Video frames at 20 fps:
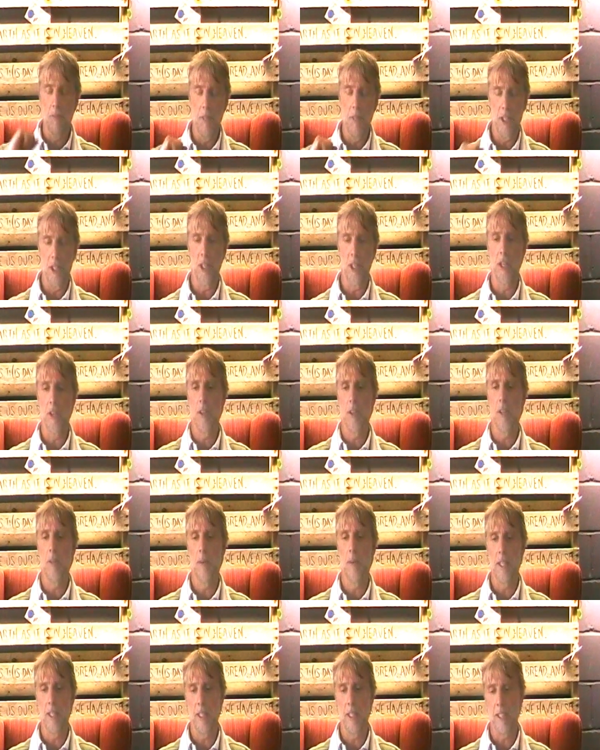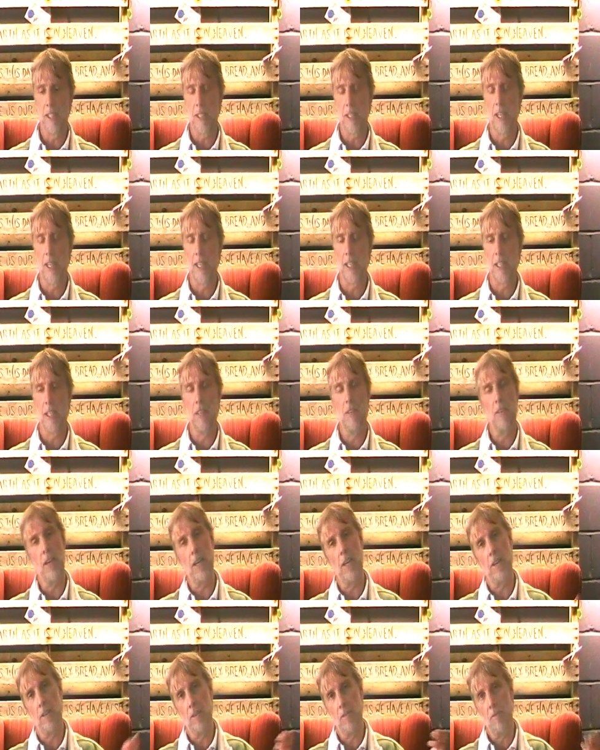my shoulder, went to the side of the
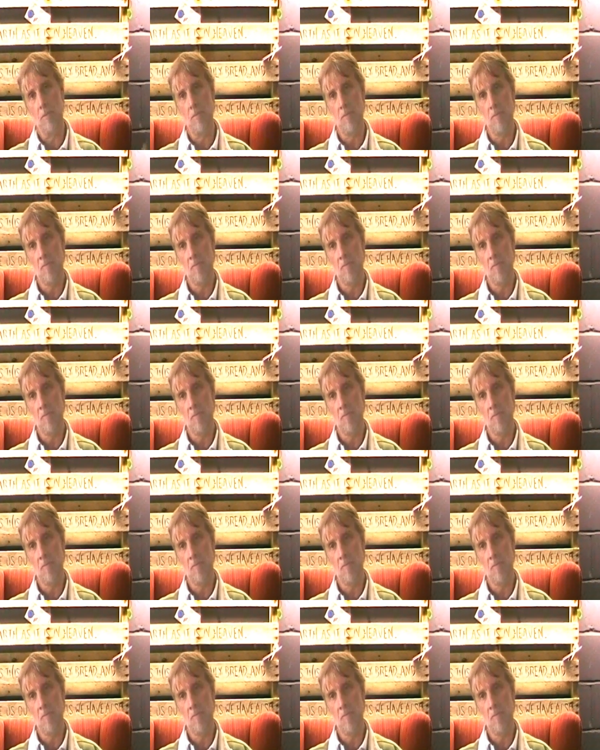road, and